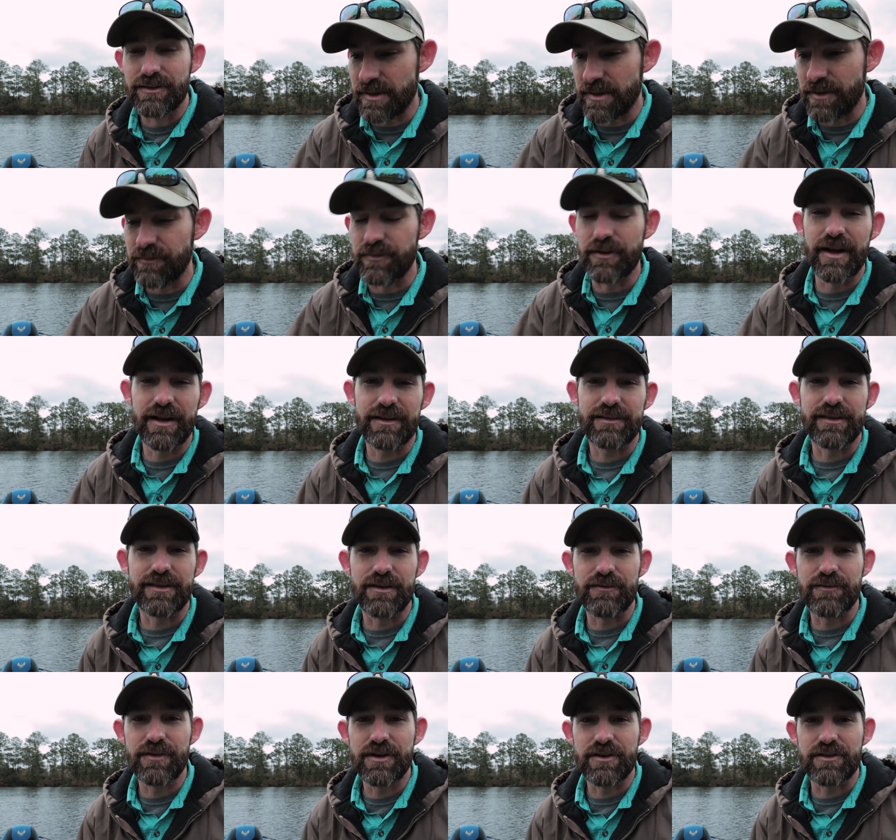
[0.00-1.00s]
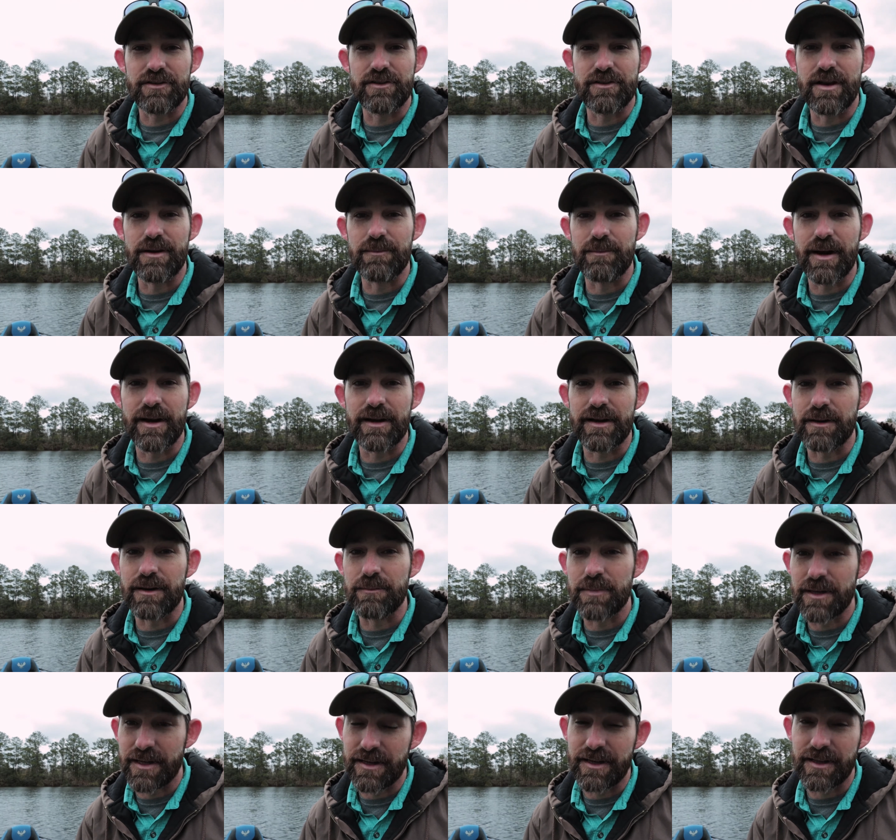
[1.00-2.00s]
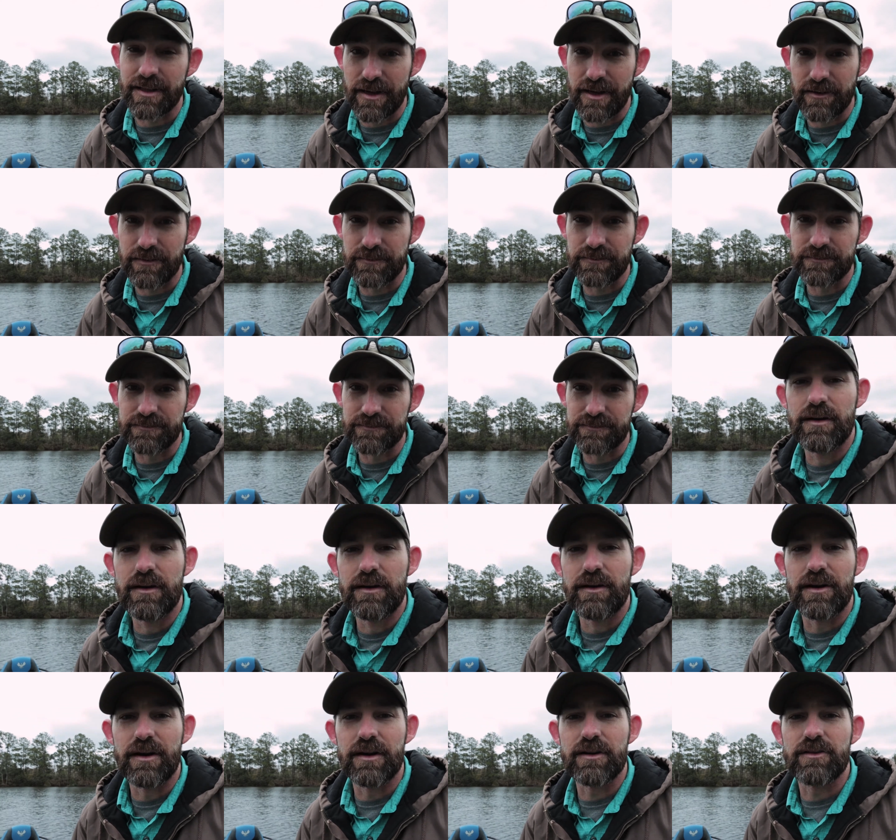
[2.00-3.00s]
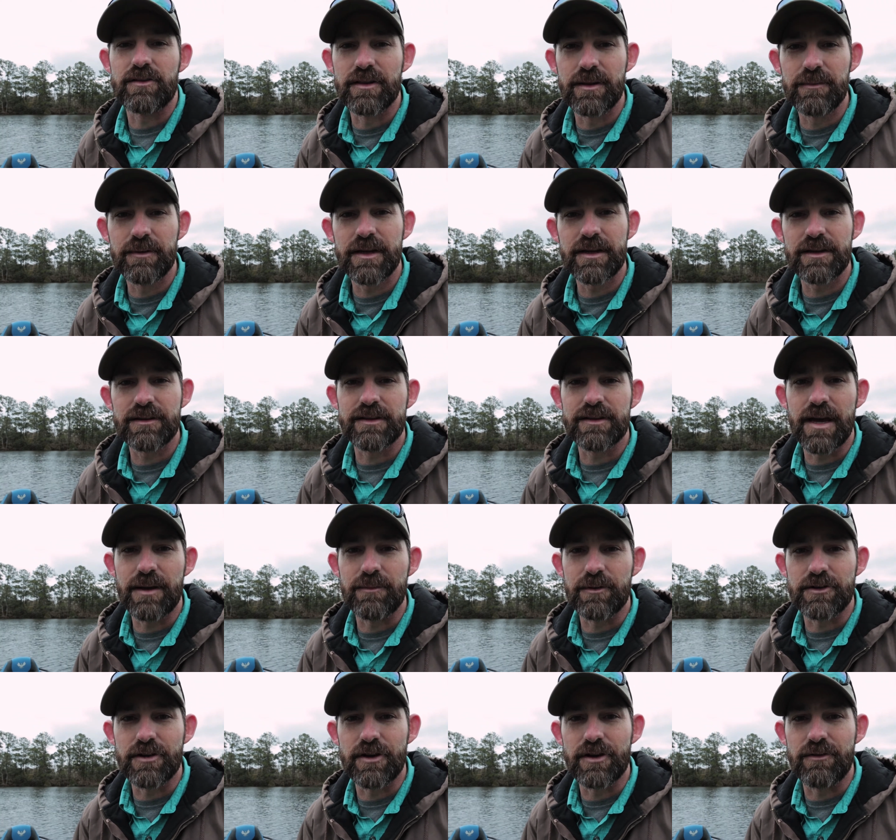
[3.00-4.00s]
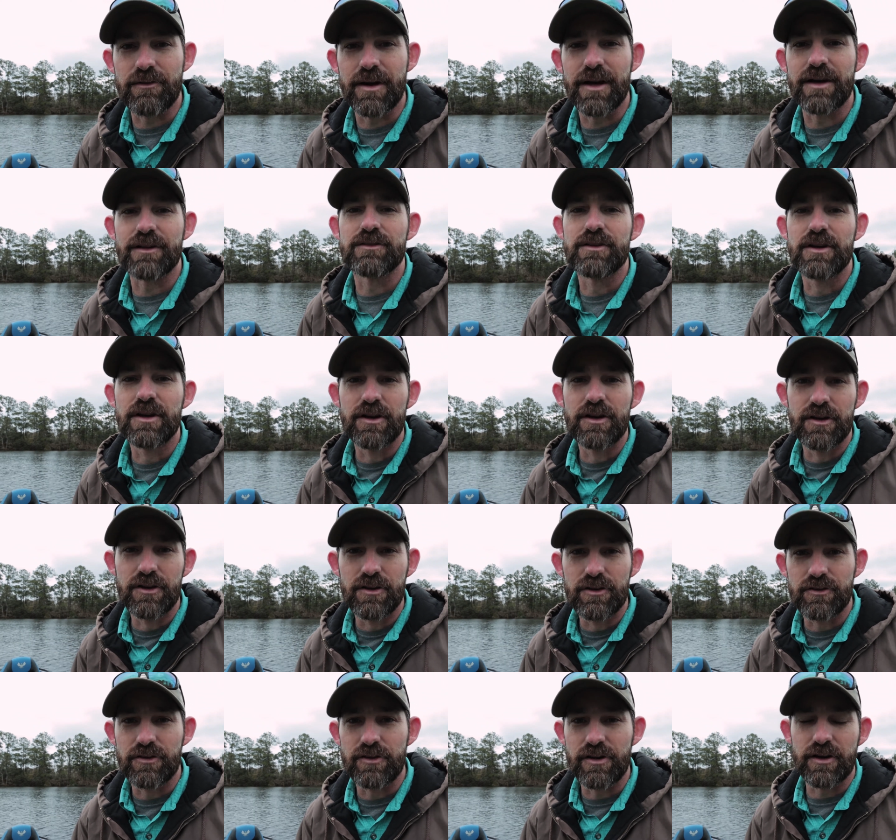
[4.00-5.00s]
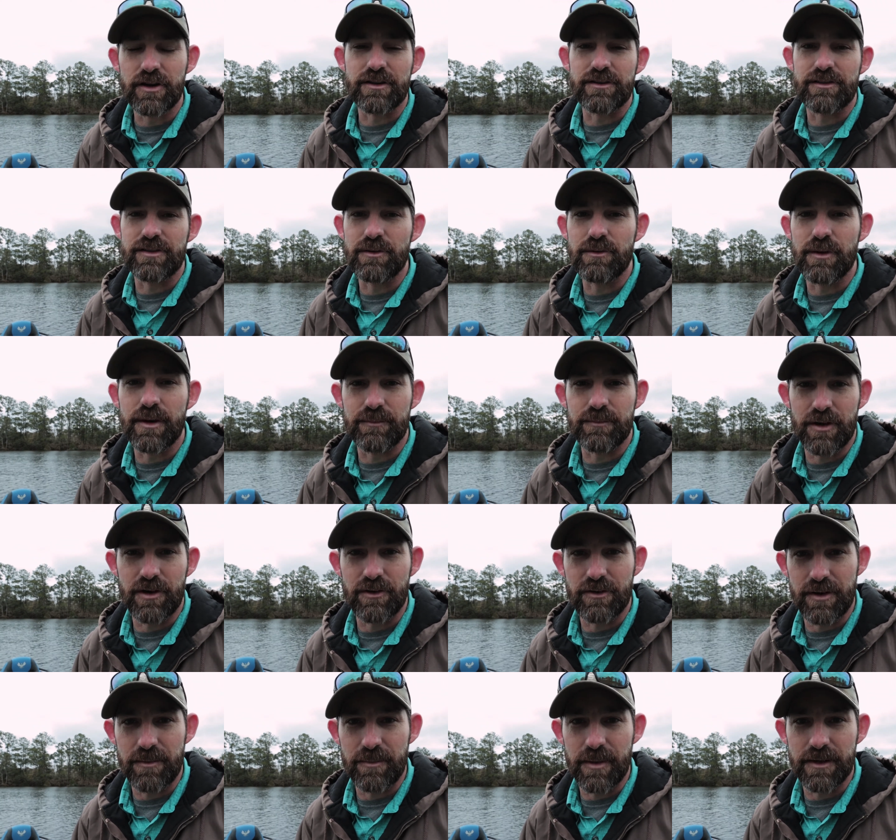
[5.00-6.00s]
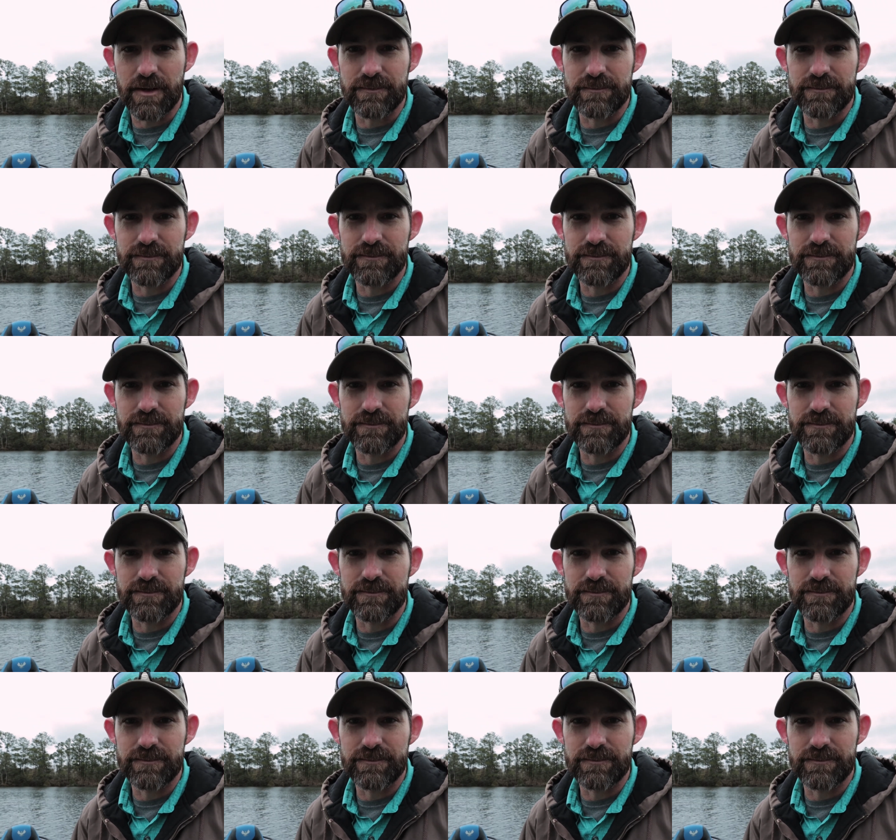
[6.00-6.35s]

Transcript: If you're not seeing fish, there might not be any there. All right, so let me get this camera turned around so y'all can see what I'm talking about.